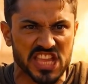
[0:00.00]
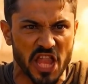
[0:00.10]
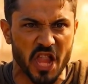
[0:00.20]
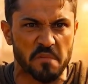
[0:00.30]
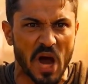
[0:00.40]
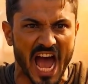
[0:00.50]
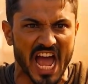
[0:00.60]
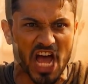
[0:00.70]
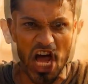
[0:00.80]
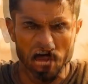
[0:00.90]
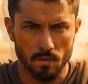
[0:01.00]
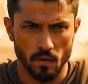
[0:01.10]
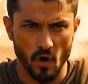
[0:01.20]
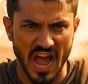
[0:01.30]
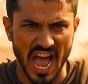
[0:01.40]
He tried to resist,
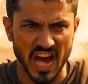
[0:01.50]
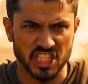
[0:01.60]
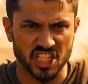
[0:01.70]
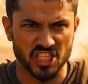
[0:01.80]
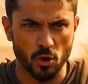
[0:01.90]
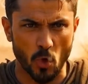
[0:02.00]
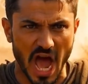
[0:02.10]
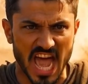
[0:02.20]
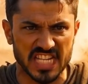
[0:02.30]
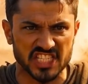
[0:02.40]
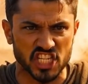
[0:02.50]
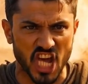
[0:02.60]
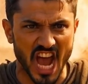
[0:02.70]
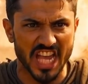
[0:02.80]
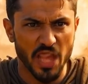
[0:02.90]
but faltered, feeling the
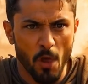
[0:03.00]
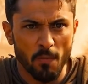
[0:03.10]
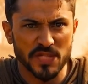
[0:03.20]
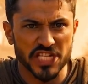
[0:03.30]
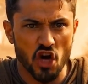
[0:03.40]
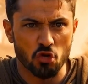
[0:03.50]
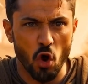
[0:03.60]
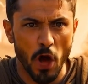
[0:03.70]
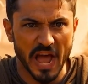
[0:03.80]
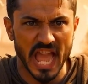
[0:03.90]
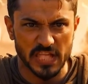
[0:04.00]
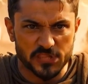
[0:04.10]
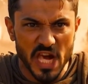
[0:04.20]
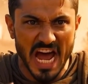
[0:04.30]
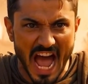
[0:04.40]
darkness consume him.
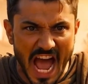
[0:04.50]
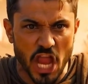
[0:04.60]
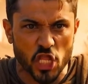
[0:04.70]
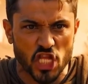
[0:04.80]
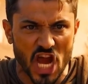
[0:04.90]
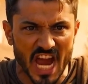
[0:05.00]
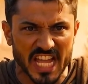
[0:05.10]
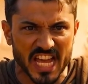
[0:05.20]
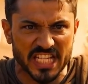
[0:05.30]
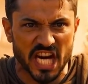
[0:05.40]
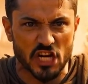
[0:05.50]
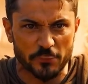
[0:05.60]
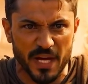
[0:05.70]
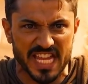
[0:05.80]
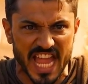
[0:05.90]
"You are mine now,
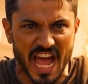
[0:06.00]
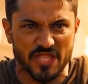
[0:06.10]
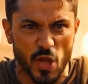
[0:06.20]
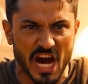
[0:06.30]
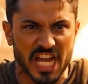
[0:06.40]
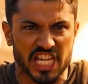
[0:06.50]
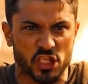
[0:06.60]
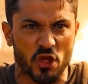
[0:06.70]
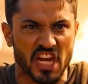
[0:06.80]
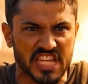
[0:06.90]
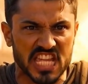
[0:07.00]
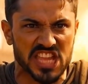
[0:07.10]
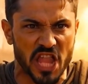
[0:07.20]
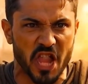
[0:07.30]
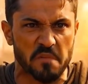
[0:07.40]
Celestial Master," Bree
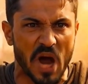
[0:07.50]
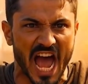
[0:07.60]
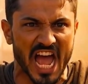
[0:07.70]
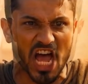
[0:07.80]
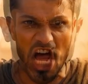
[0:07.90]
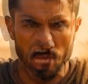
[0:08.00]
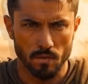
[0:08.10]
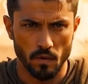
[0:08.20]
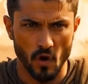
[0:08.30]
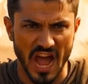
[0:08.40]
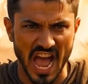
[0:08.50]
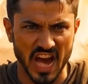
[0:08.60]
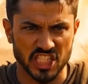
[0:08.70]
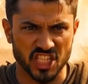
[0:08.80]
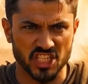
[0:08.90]
whispered as Benzie fell,
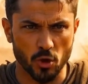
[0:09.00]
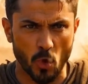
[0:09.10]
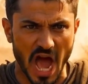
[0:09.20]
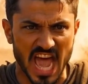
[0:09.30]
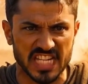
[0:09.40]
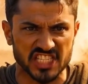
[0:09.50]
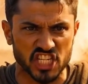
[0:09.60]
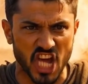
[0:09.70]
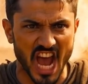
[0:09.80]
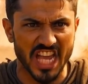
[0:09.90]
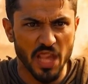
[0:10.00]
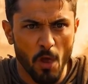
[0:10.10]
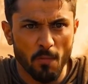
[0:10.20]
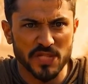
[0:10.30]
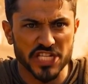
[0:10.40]
his soul slipping away,
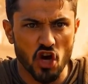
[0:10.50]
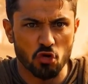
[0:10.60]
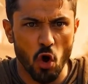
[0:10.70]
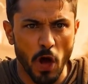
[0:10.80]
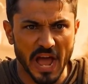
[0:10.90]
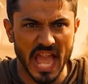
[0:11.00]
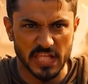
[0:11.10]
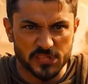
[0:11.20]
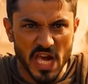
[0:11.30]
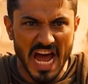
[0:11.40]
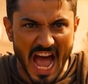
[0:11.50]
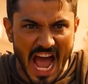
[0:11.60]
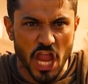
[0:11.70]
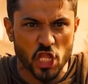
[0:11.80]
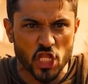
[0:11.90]
consumed by the Force.